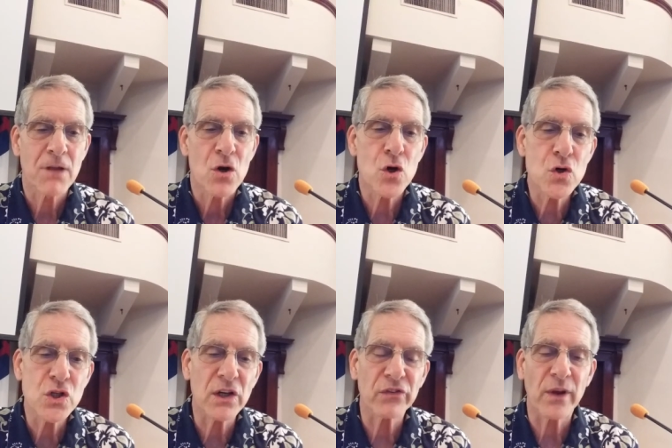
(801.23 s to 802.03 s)
Who
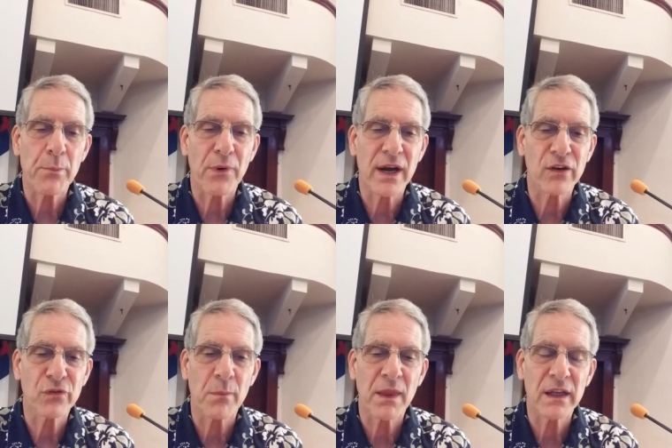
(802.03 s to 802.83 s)
shall separate us
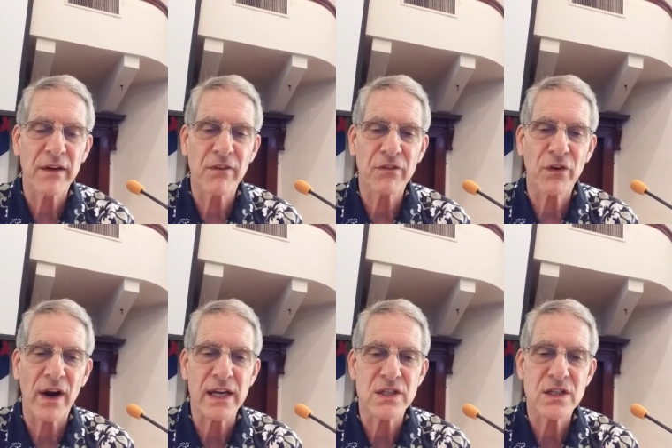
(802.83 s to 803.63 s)
from the love of
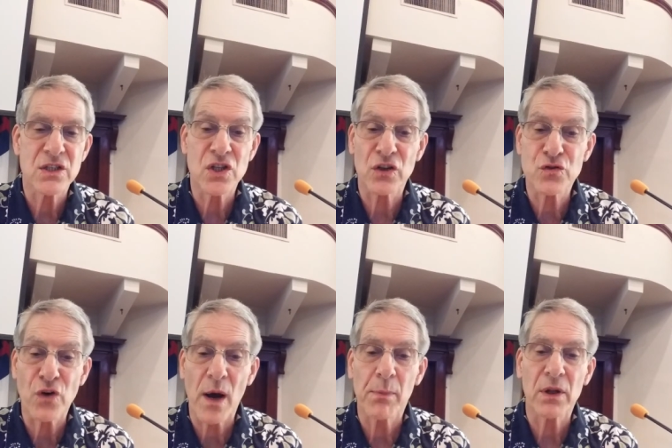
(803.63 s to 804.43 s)
Christ? Shall
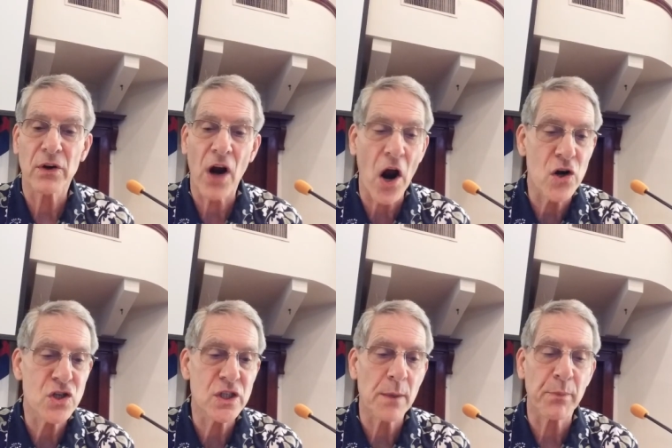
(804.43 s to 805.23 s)
trouble or
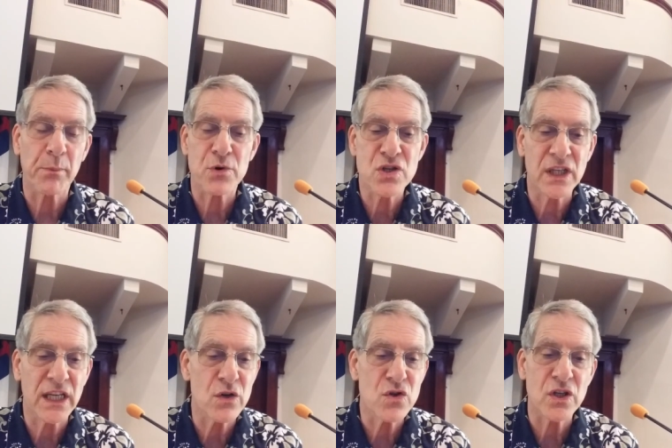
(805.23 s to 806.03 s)
hardship or
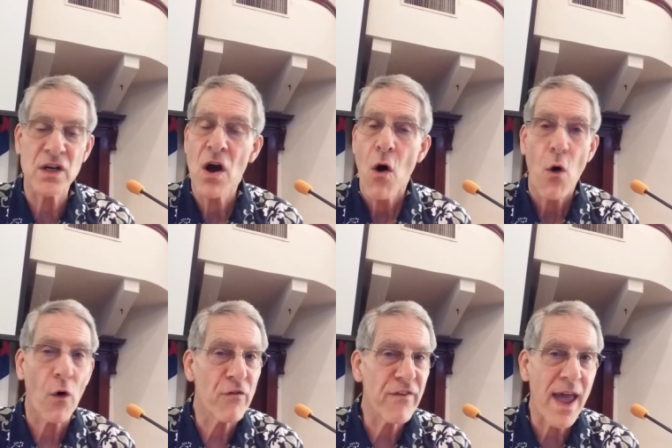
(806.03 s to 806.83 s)
persecution
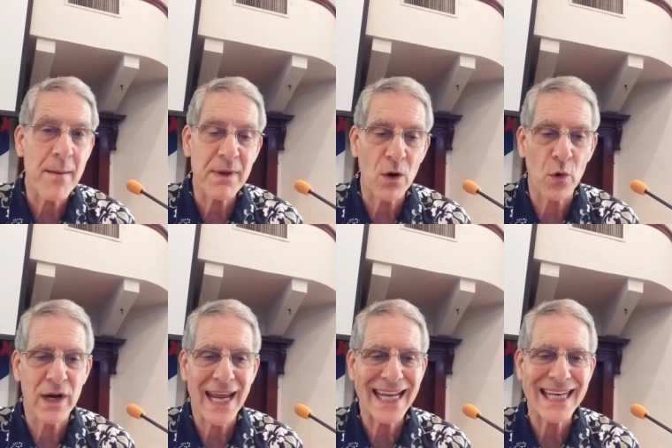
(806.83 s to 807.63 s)
or famine or
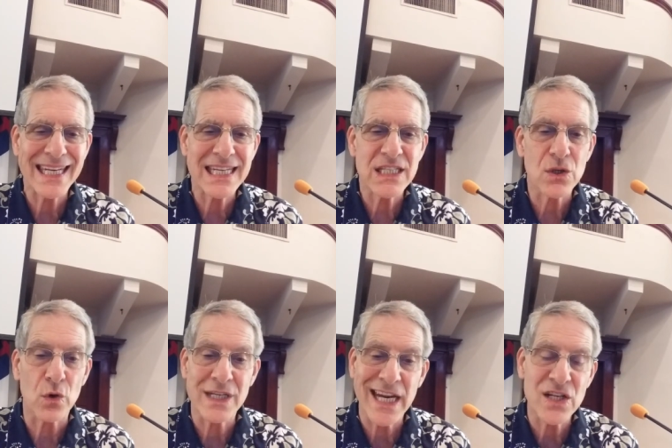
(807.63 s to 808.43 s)
nakedness
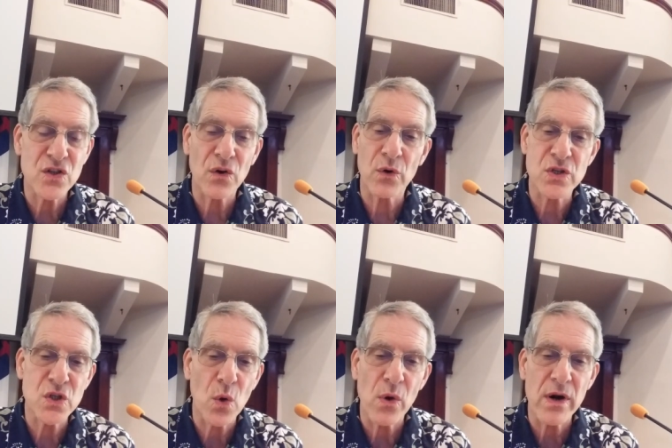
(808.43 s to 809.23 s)
or danger or
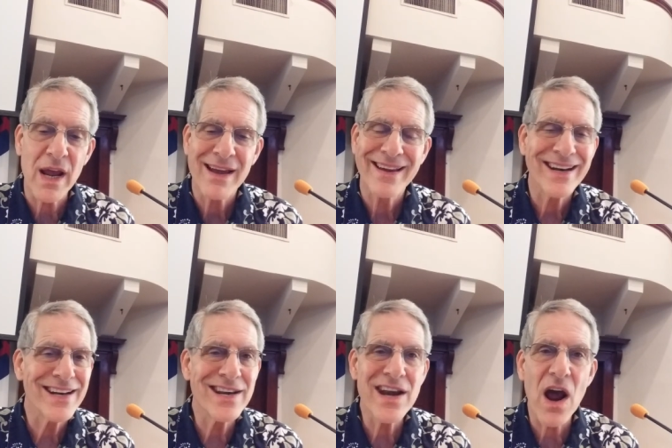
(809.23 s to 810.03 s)
sword?
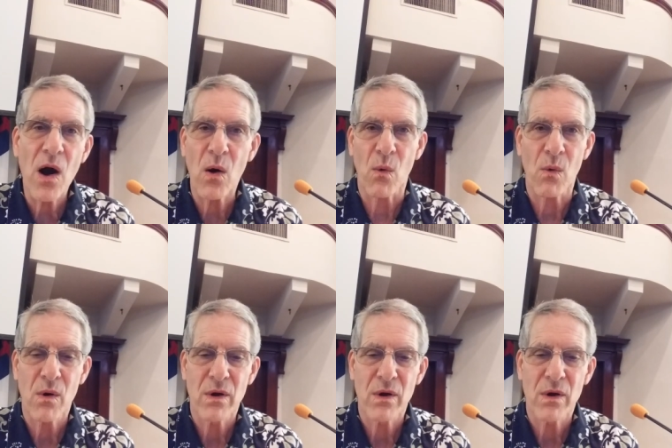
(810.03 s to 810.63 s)
No.